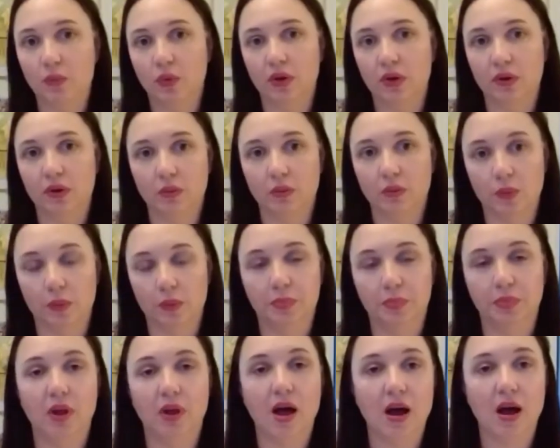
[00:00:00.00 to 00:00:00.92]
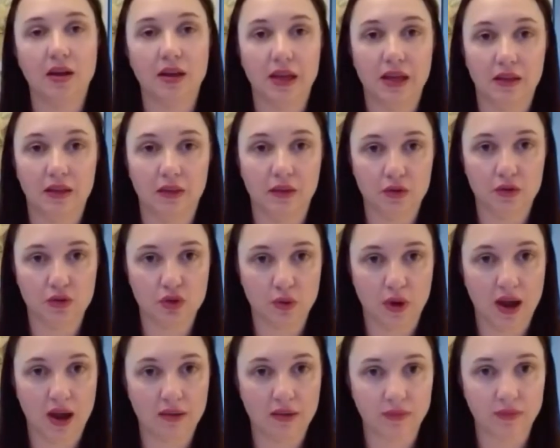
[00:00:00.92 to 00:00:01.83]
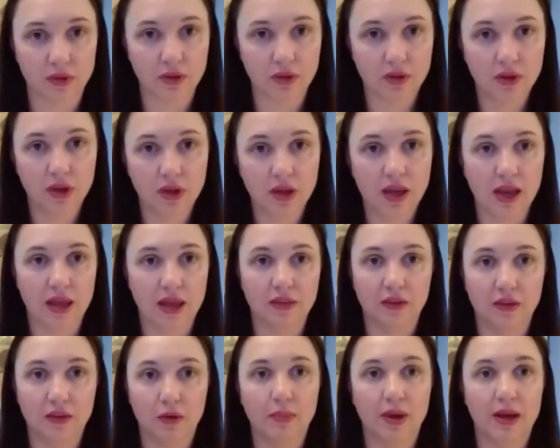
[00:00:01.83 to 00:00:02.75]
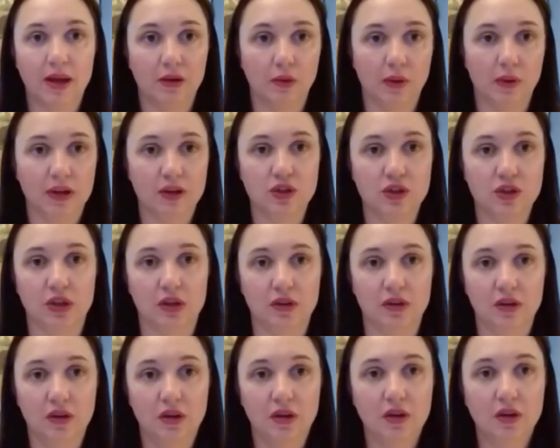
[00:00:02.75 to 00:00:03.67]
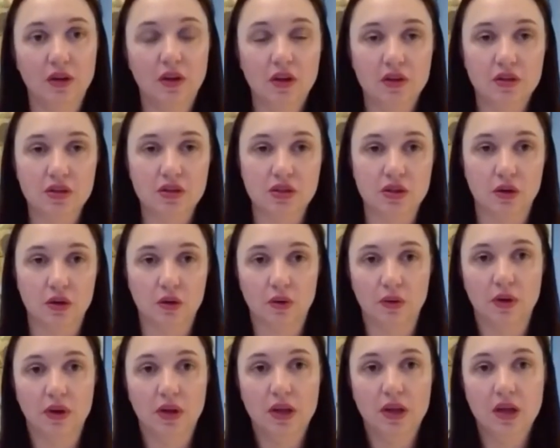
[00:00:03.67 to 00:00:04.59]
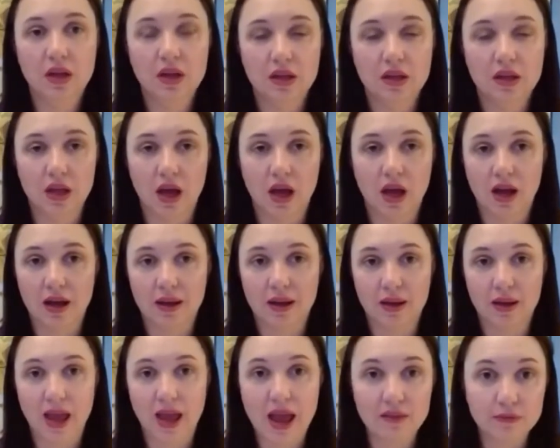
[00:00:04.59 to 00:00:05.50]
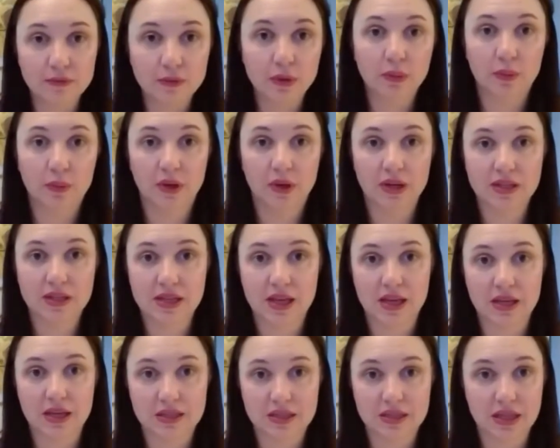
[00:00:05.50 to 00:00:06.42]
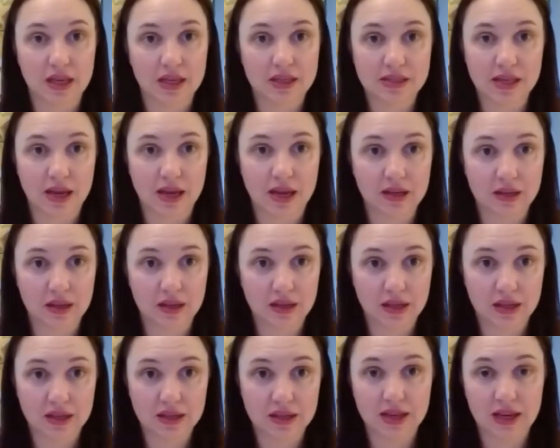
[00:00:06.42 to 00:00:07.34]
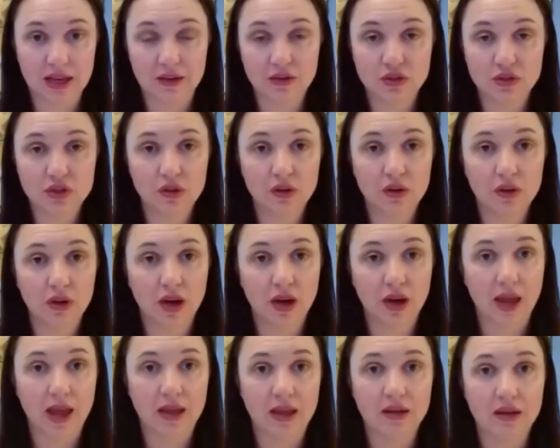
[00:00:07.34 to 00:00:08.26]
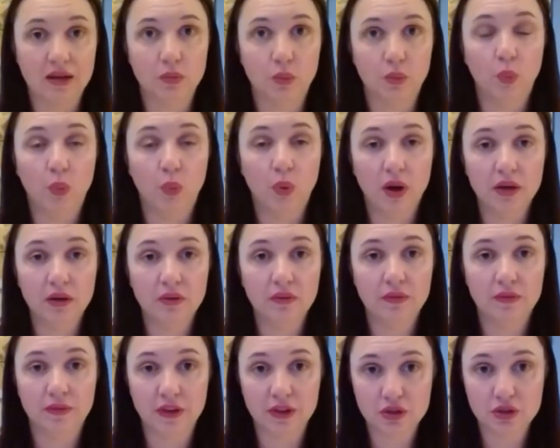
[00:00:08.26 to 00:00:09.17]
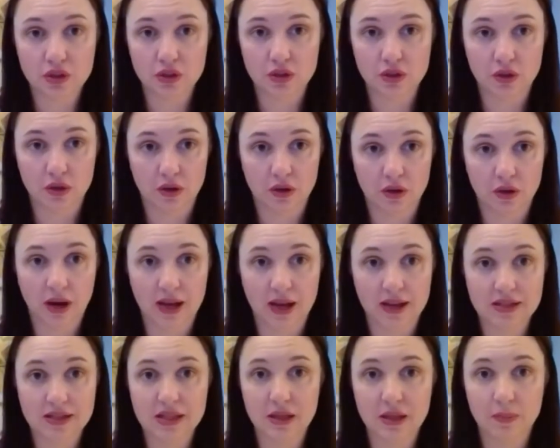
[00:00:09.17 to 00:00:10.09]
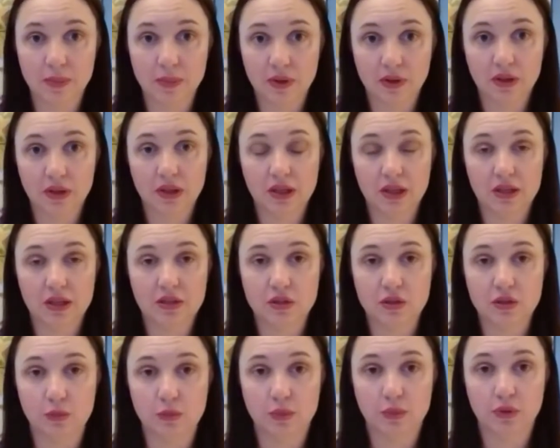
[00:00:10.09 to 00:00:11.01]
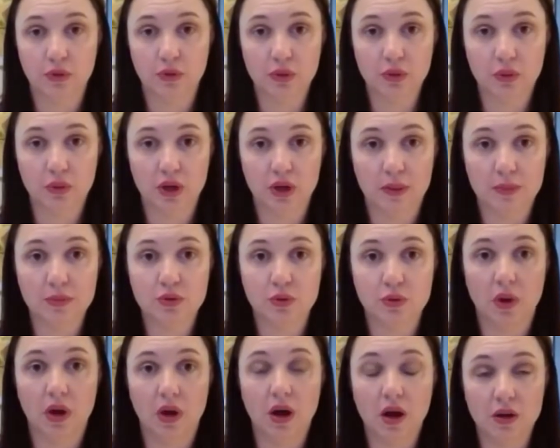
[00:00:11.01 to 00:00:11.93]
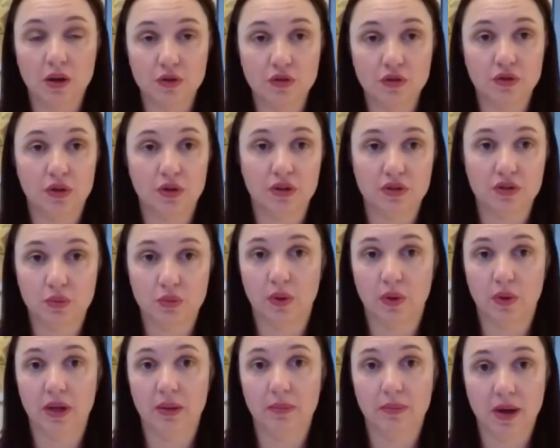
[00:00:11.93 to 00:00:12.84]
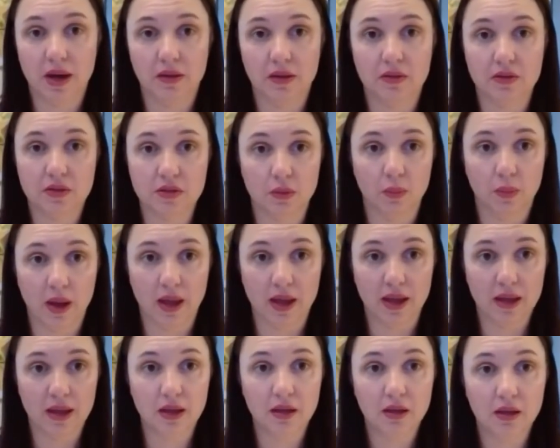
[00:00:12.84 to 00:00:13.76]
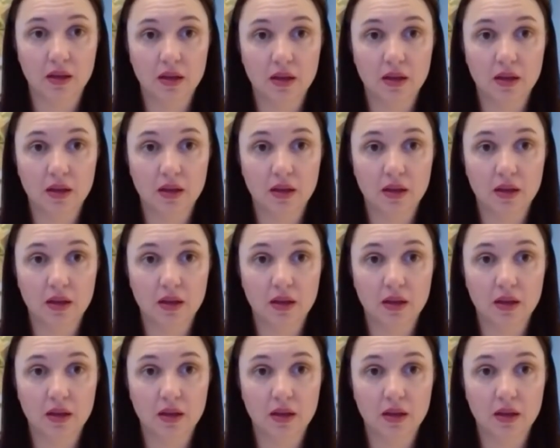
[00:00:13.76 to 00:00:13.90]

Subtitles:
we're blocking their travel and their migration. So everyone is in danger, and one fixture has the ability to pollute up to 120 miles away.